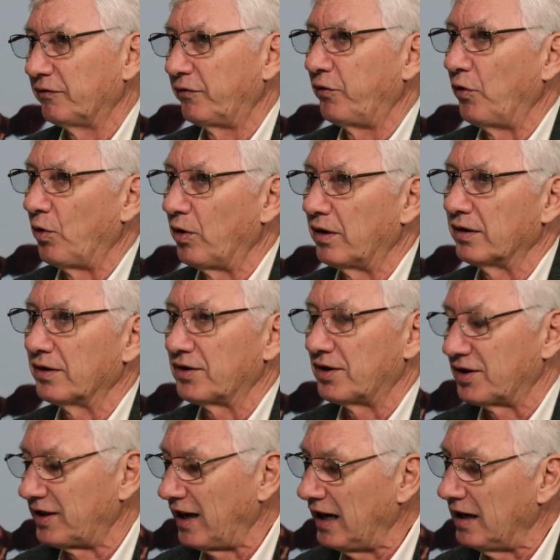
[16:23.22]
for
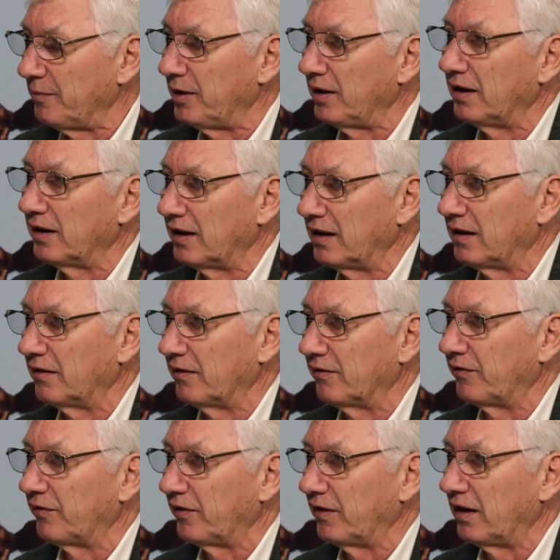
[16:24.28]
sustainability
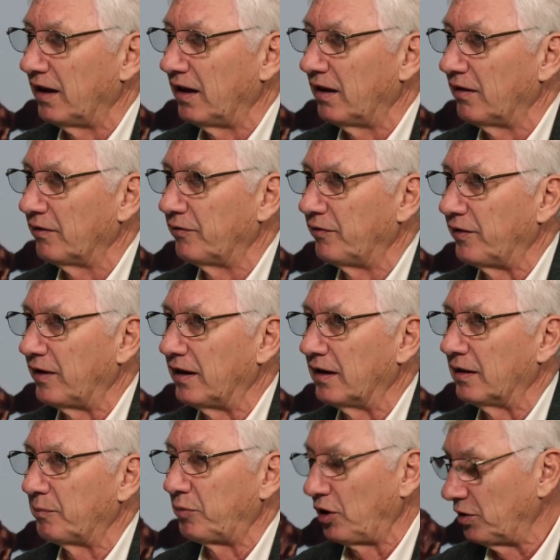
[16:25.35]

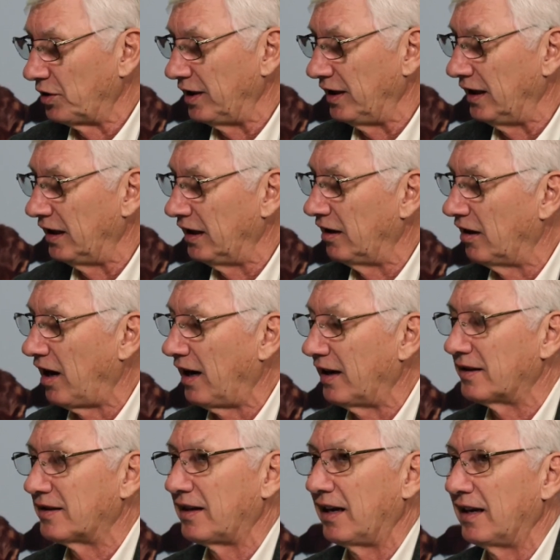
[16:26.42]
of protein in the
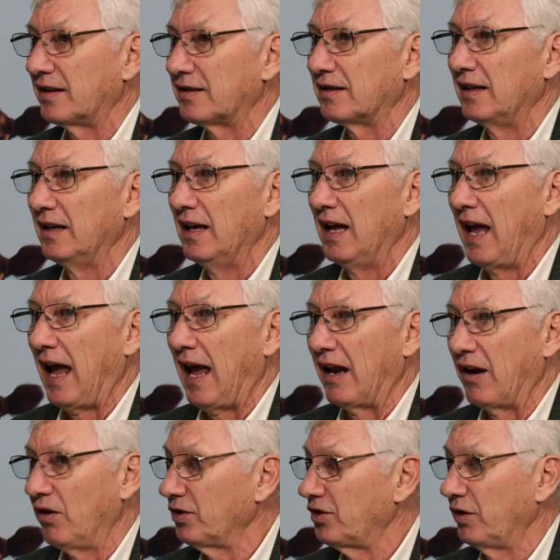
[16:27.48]
United States,
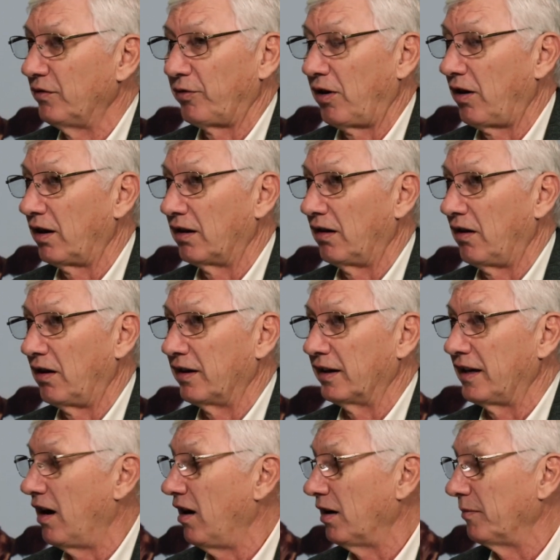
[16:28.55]
and also for our
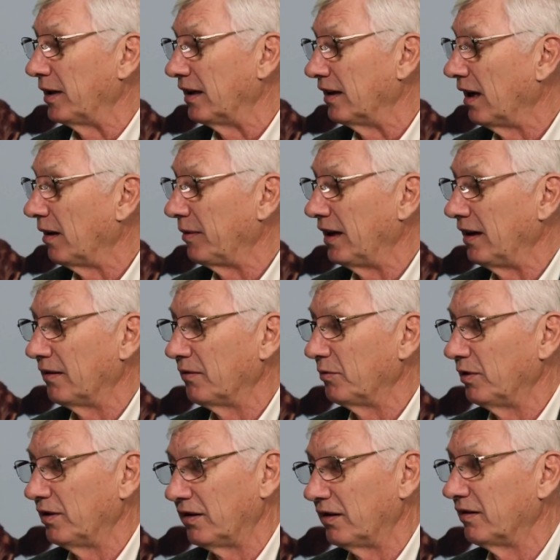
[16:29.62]
economy. I mean,
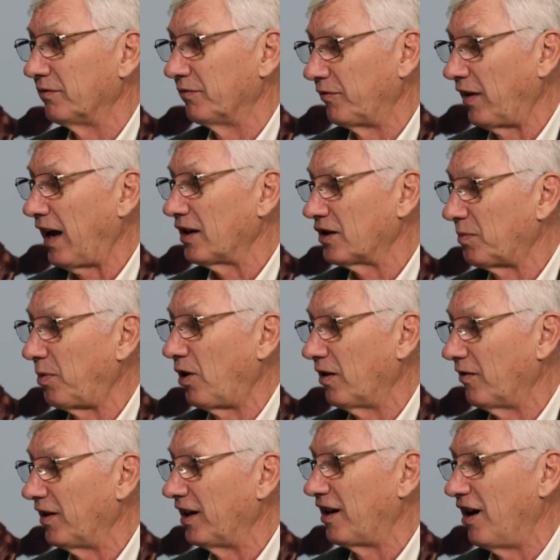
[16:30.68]
we're a vast part
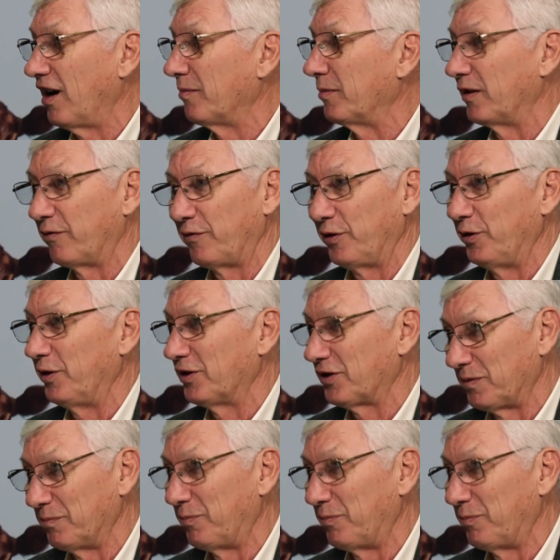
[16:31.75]
of the economy. Food is